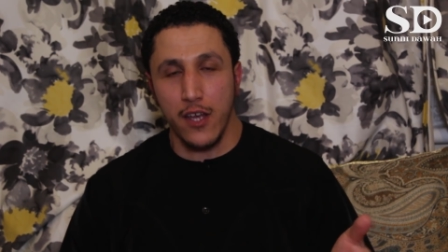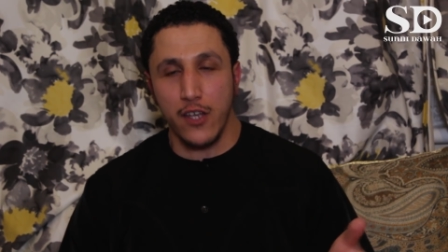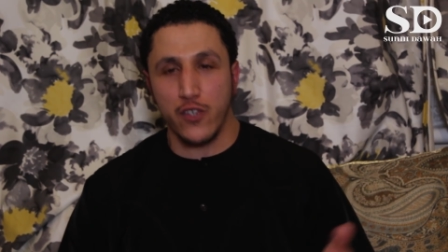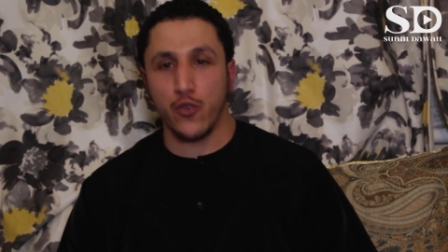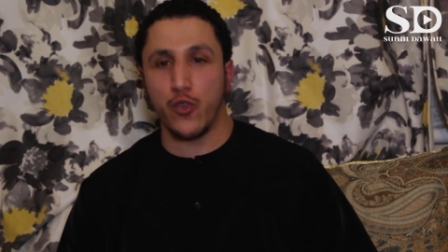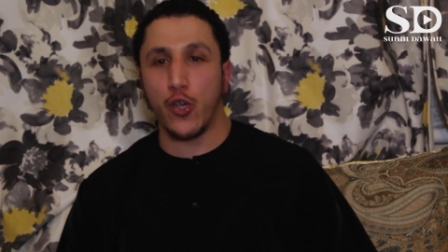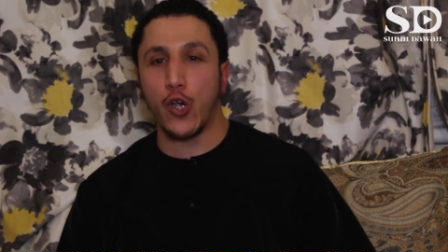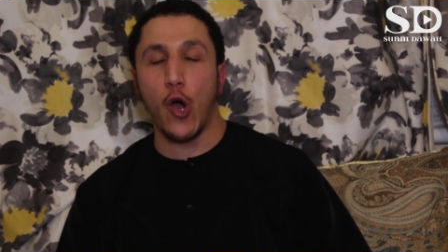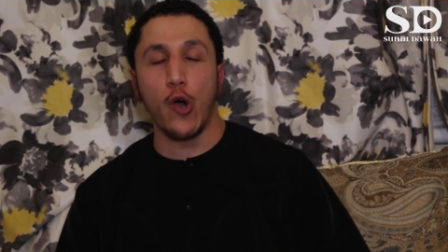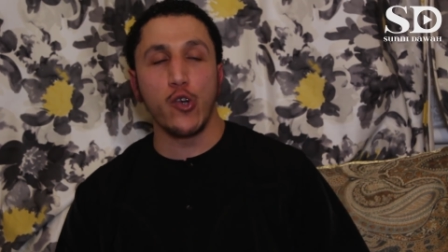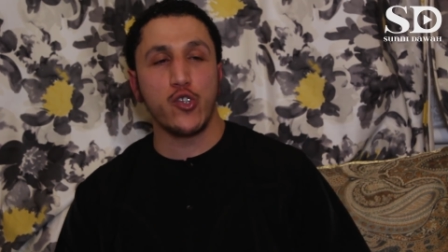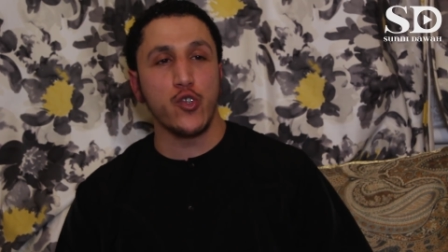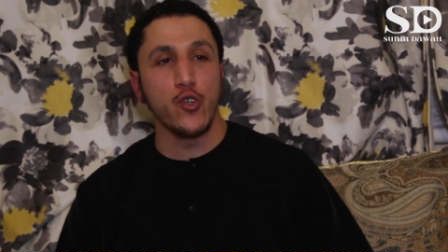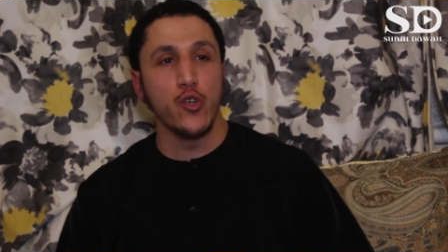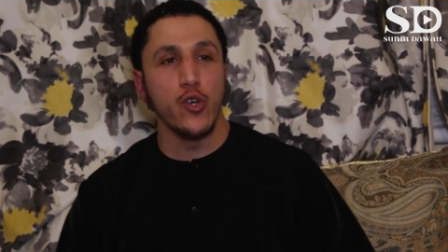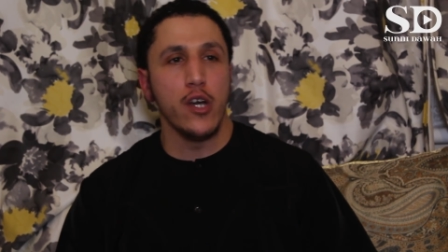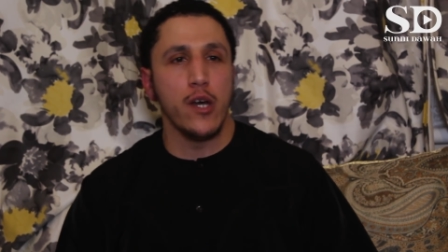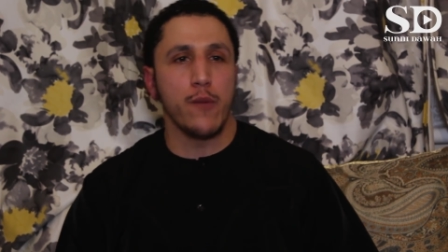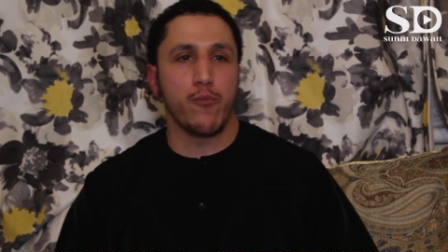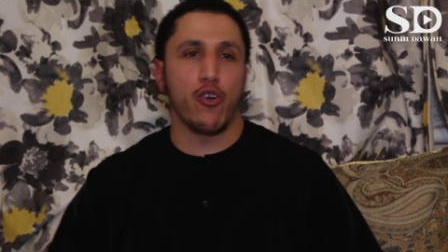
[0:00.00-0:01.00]
So they go
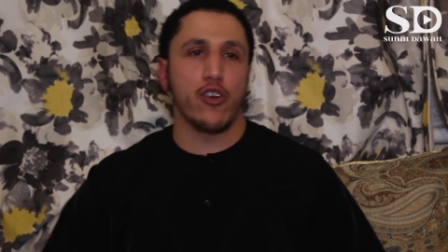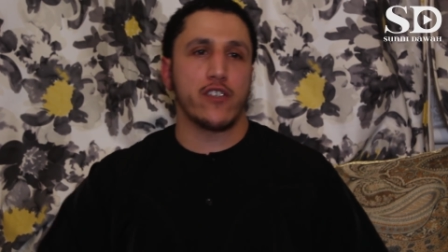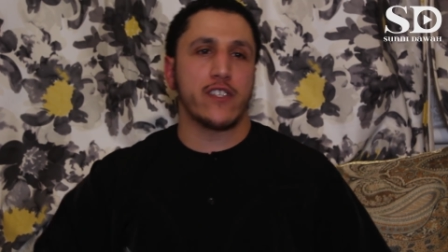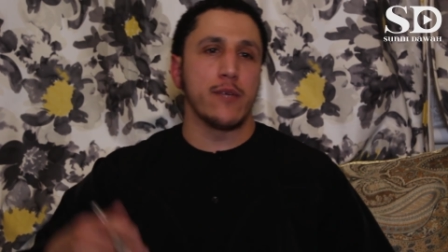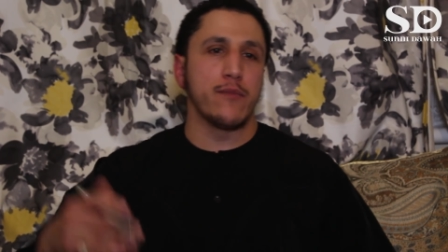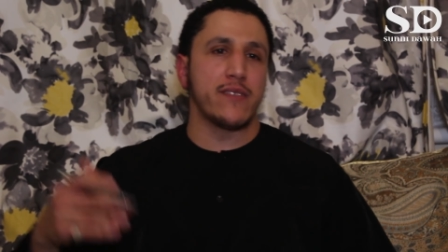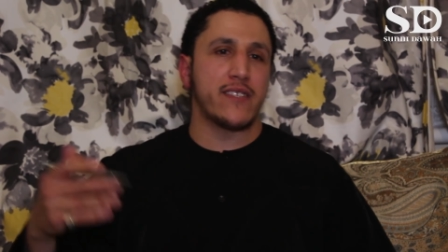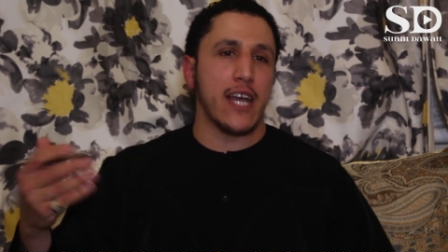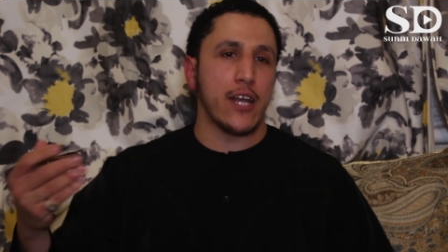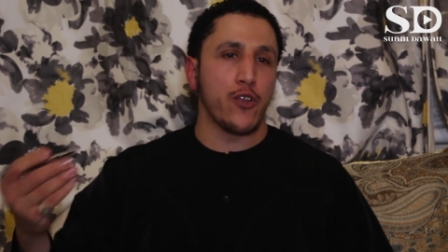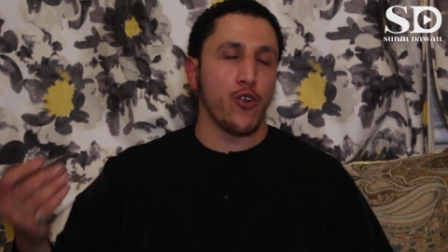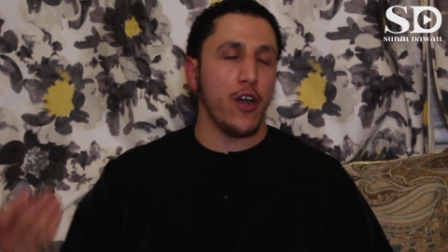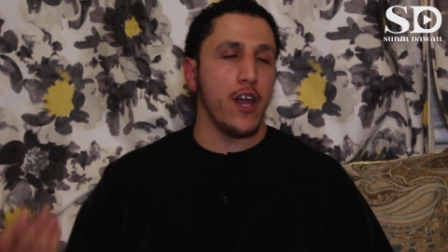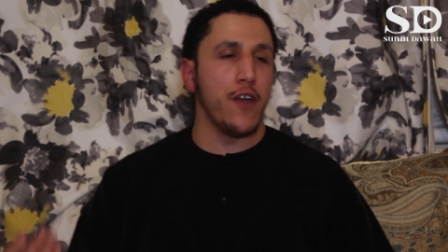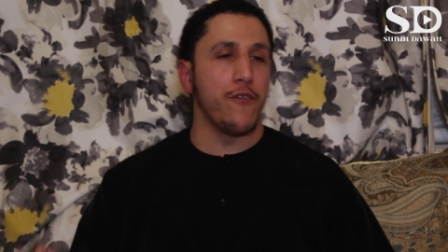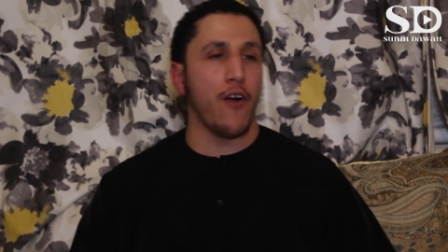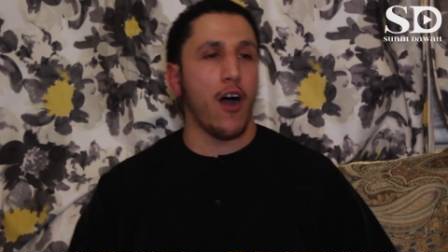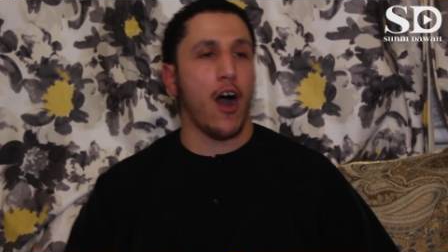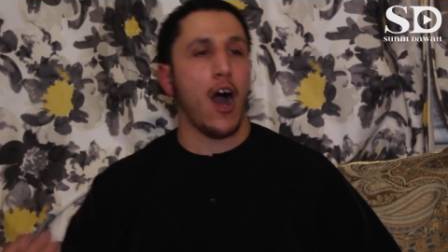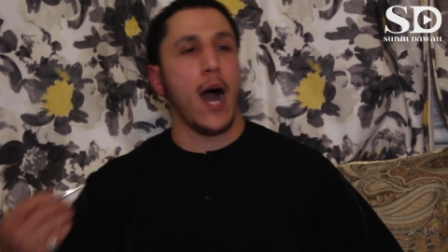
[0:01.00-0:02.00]
to, Prophet said,
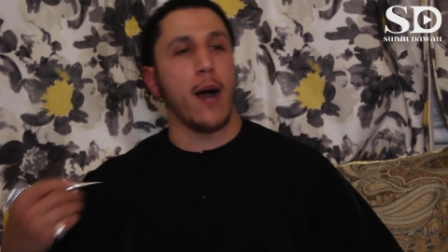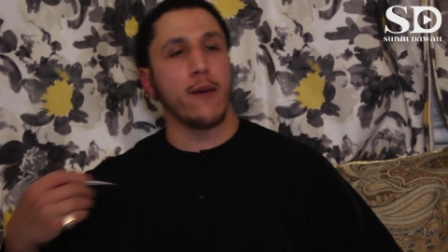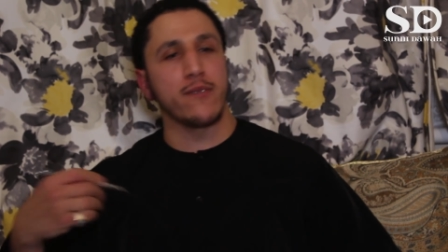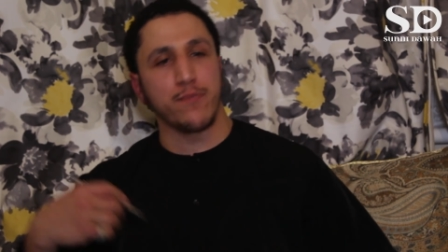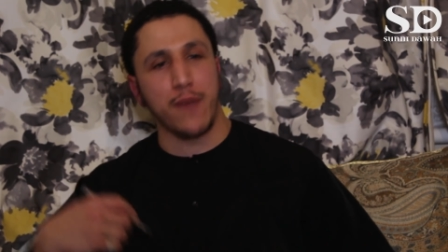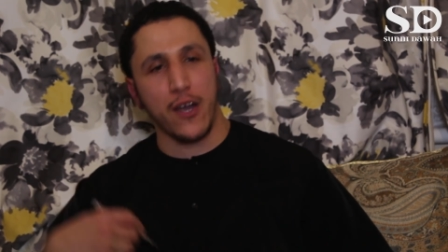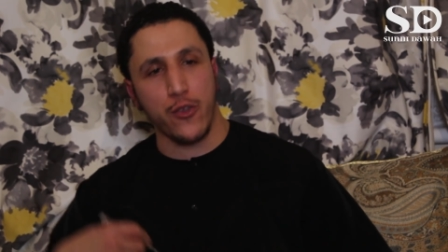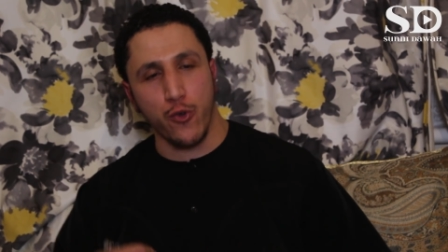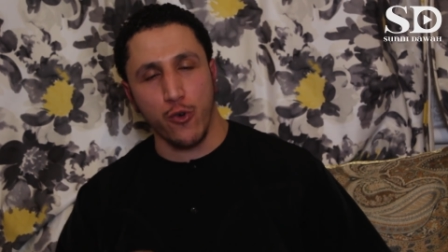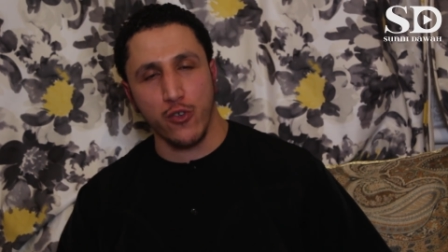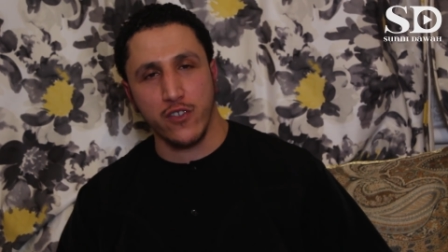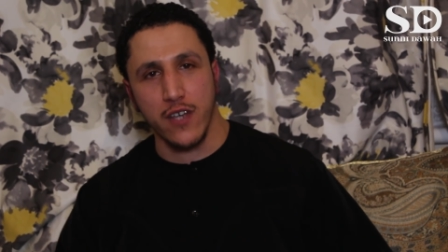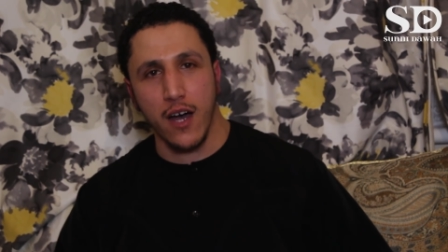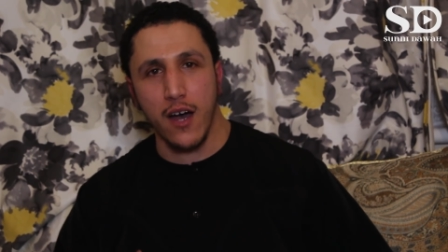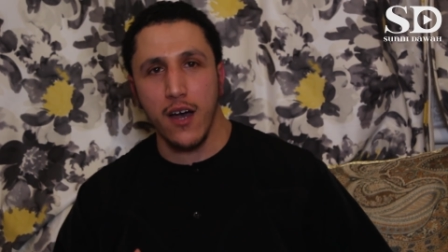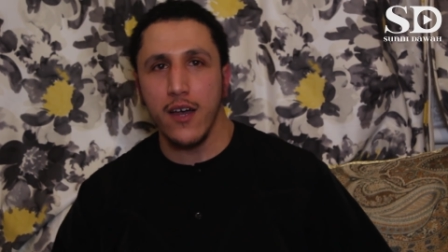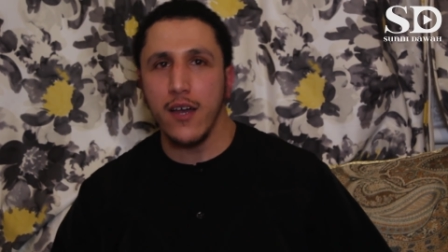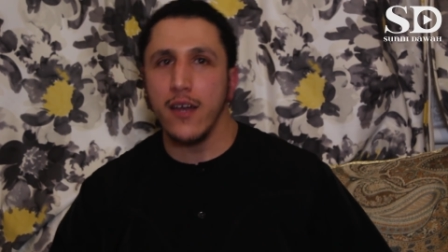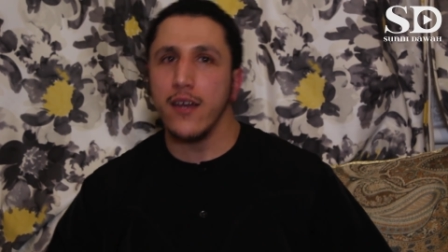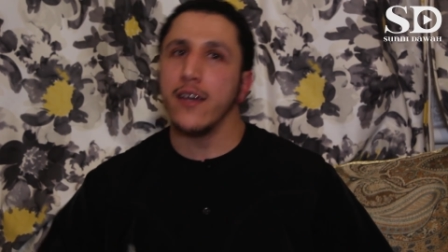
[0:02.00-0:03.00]
whoever harms my
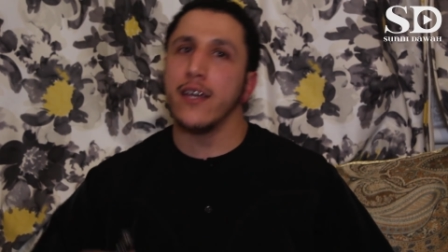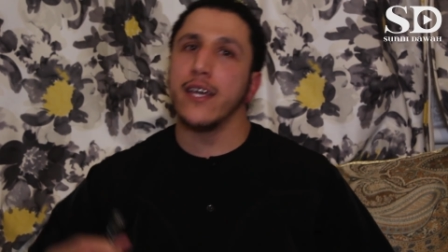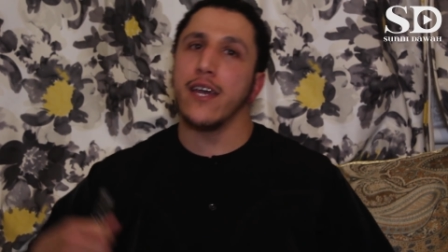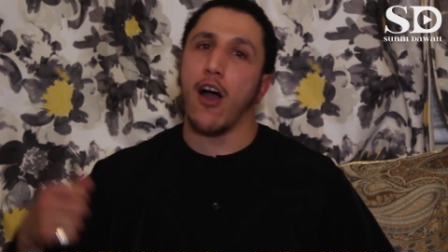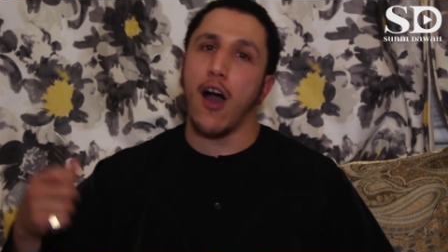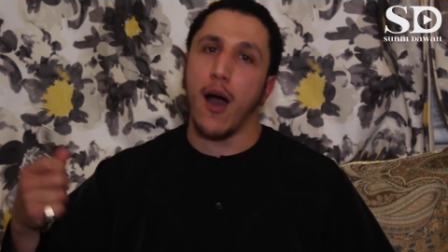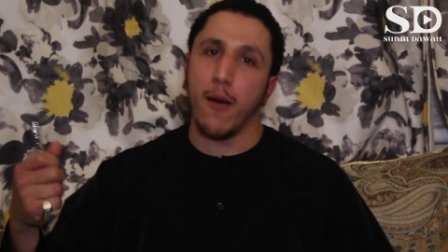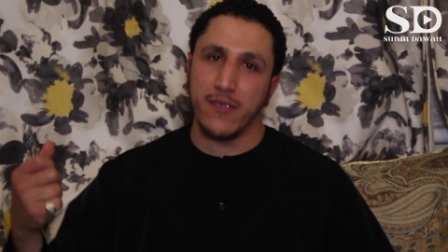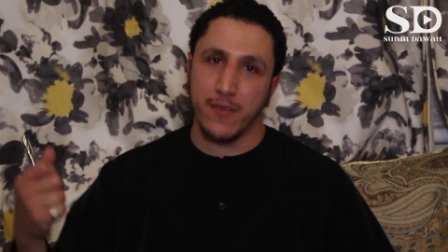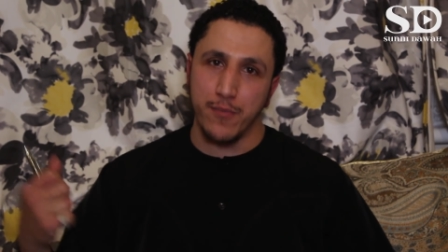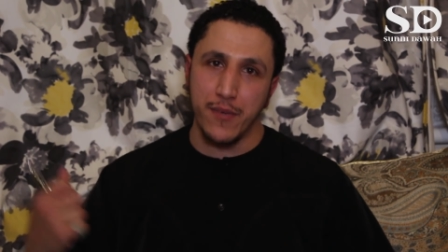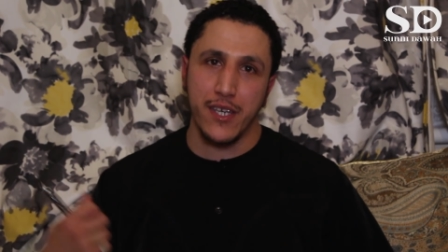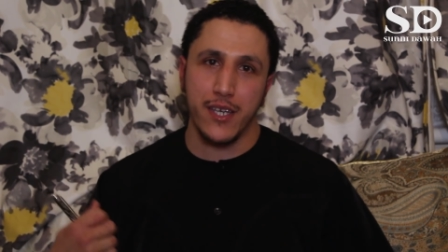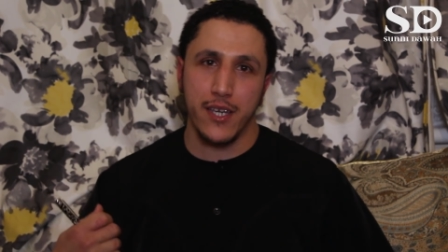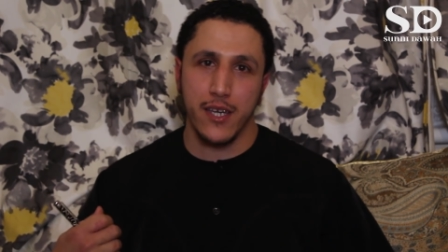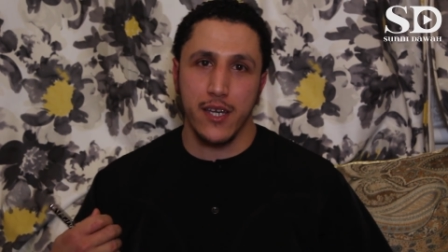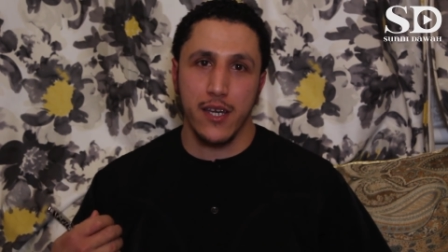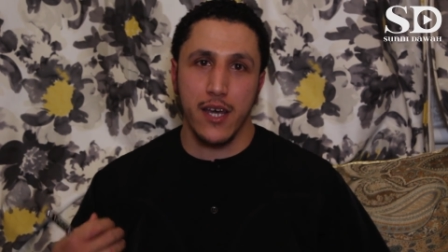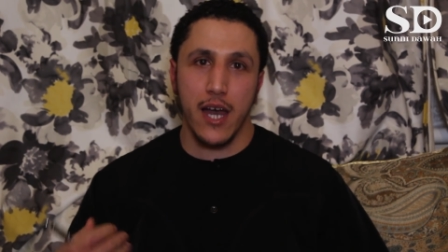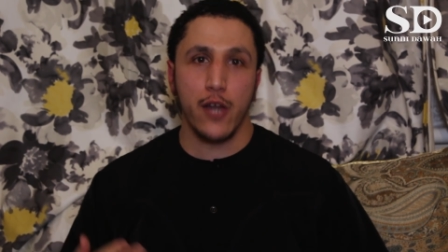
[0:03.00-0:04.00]
daughter, he harms me.